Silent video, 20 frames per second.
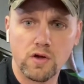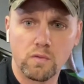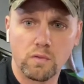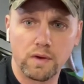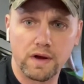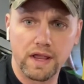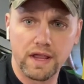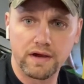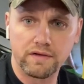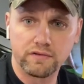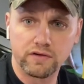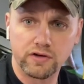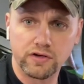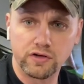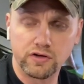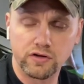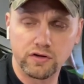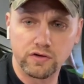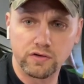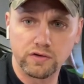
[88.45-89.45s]
whenever
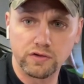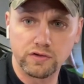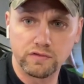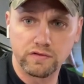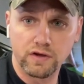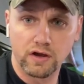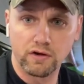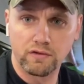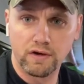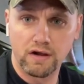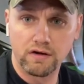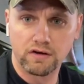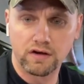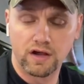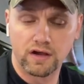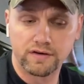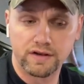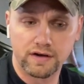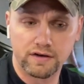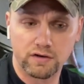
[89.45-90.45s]
you've got ground
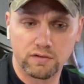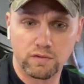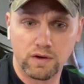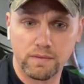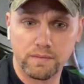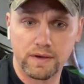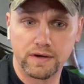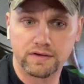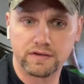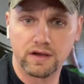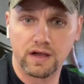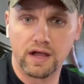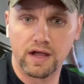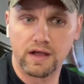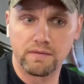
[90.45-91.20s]
contact equipment,